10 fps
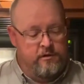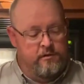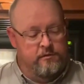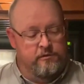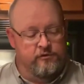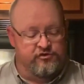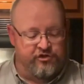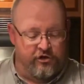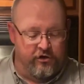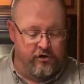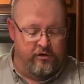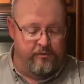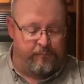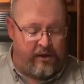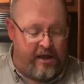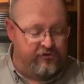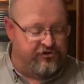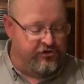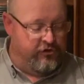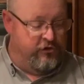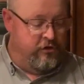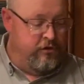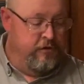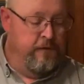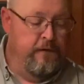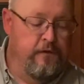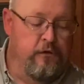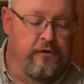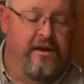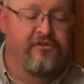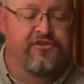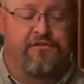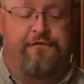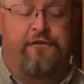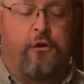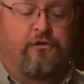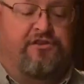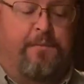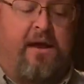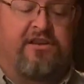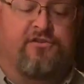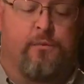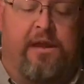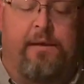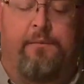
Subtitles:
a little sugar, brown sugar. You'll need just a few semi-sweet